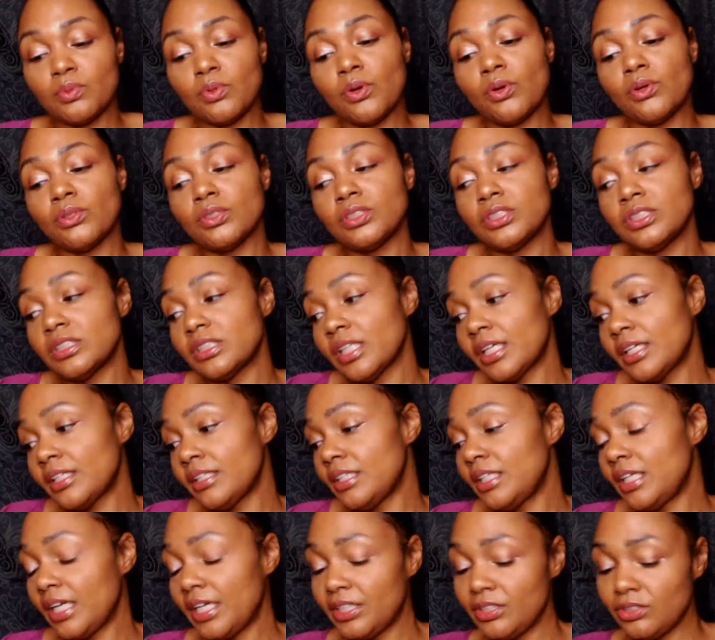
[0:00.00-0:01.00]
role just
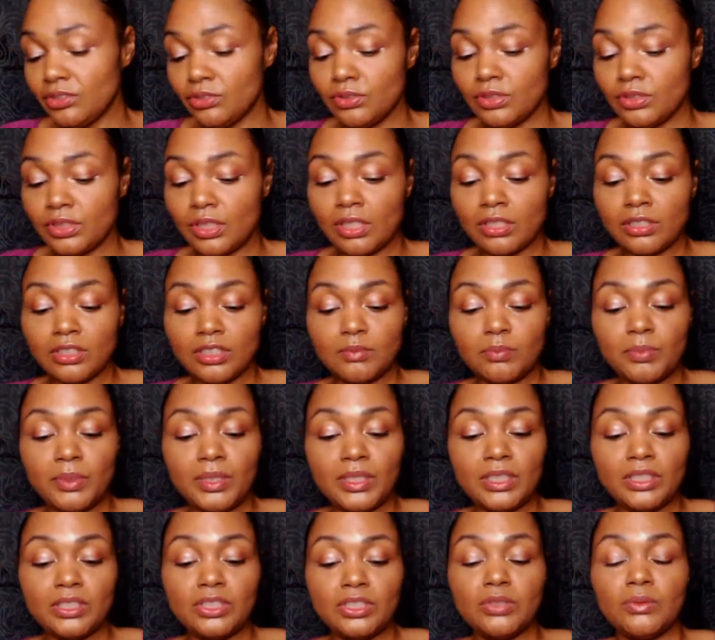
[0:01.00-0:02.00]
like the angels are
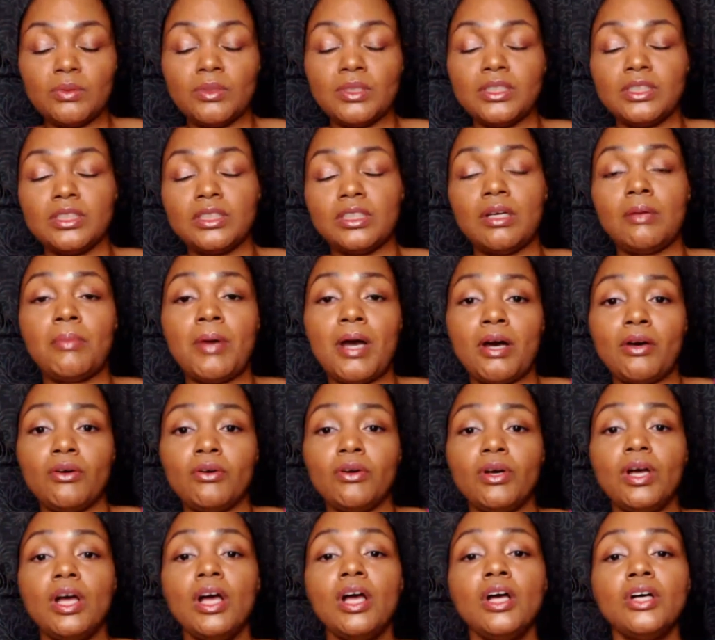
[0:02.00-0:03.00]
speaking to us about.